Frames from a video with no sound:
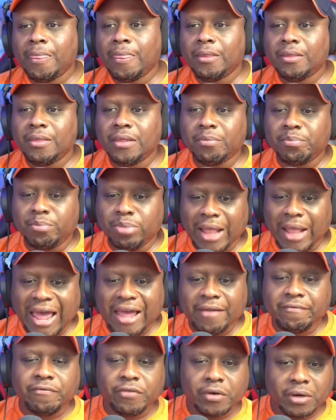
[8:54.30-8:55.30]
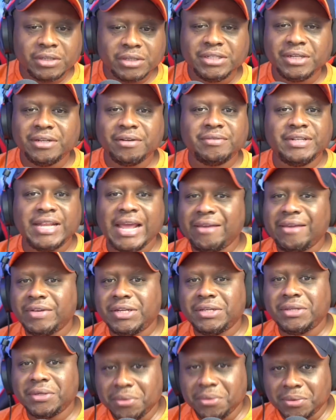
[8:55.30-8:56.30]
the black version of
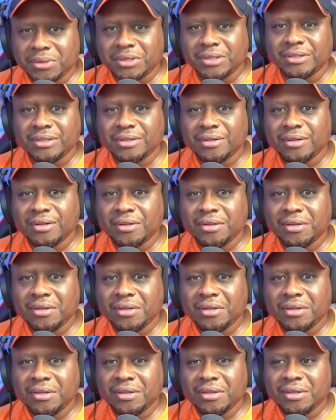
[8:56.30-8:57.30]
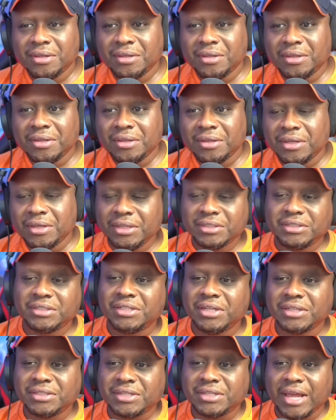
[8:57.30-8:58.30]
David Duke. It's
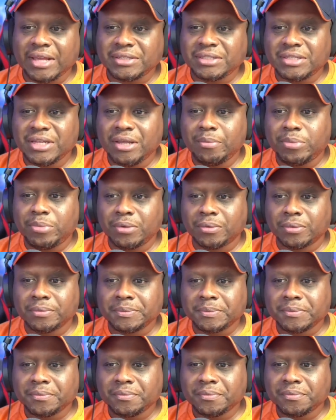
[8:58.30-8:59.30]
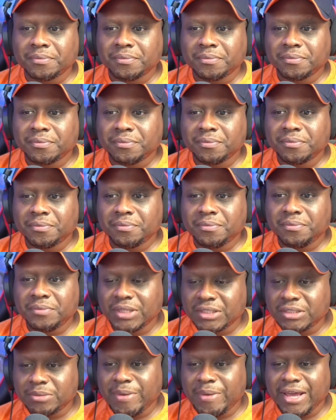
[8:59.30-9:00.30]
just that simple.
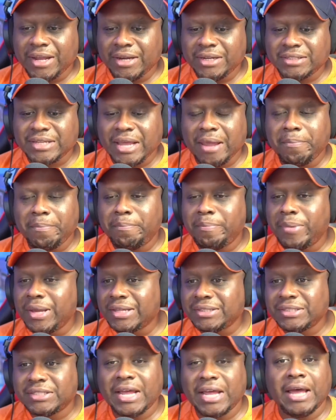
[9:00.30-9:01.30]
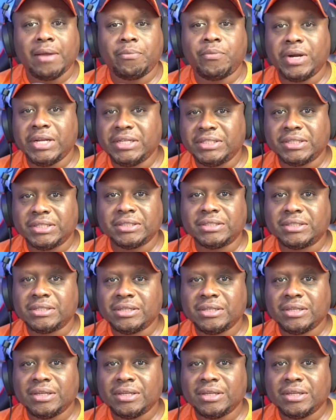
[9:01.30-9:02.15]
This man is a bit time racist.